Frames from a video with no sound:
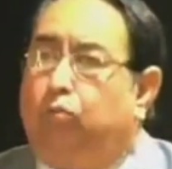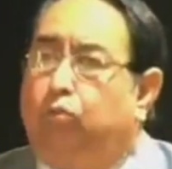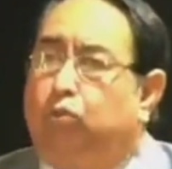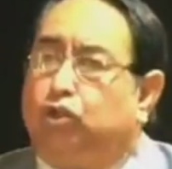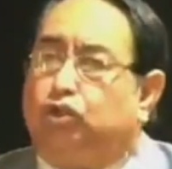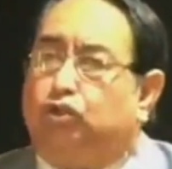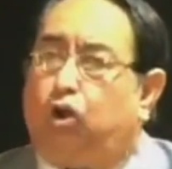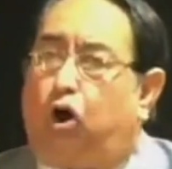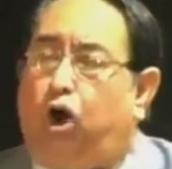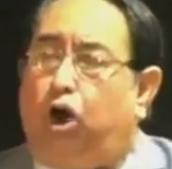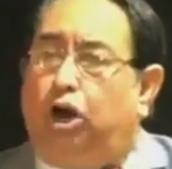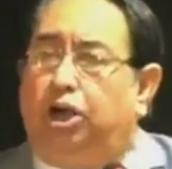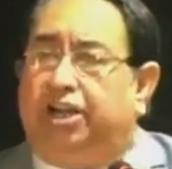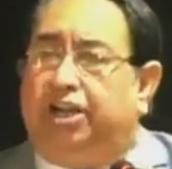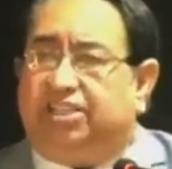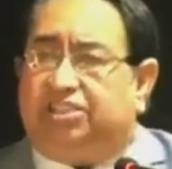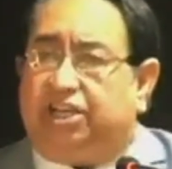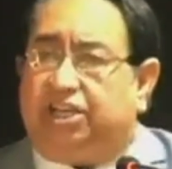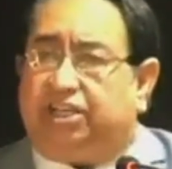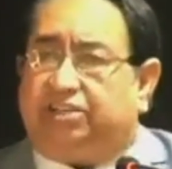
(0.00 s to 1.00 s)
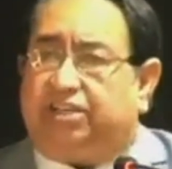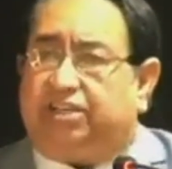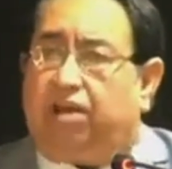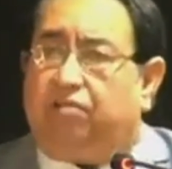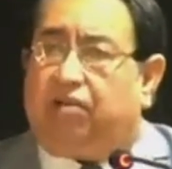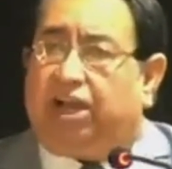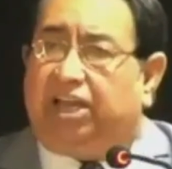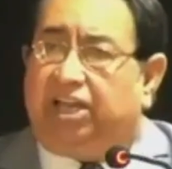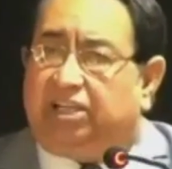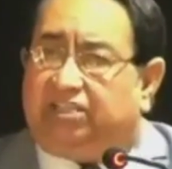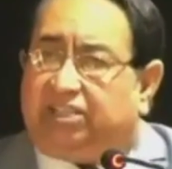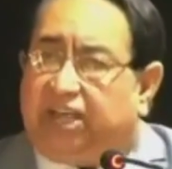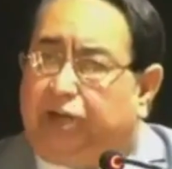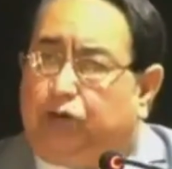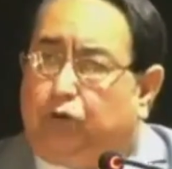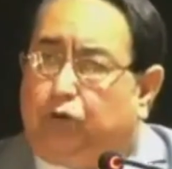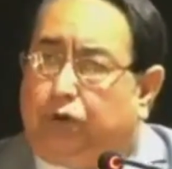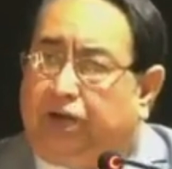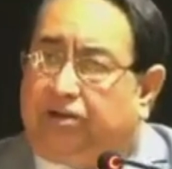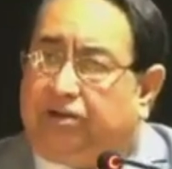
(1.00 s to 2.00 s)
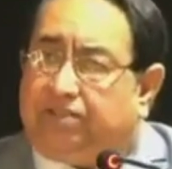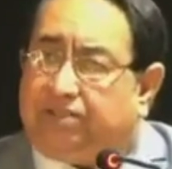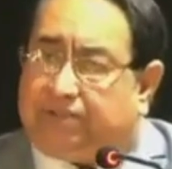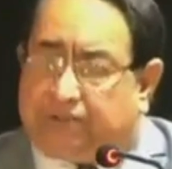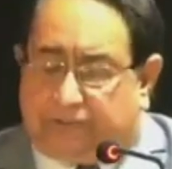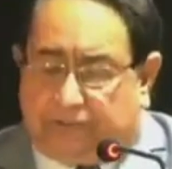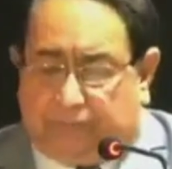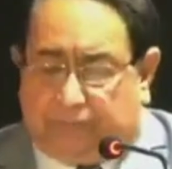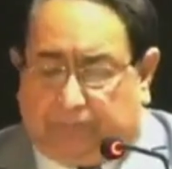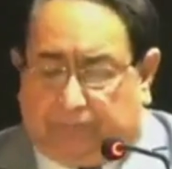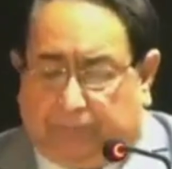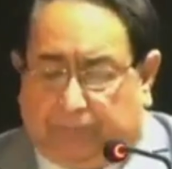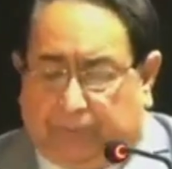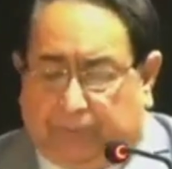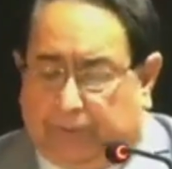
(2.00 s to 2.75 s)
Almost all districts have ISI units.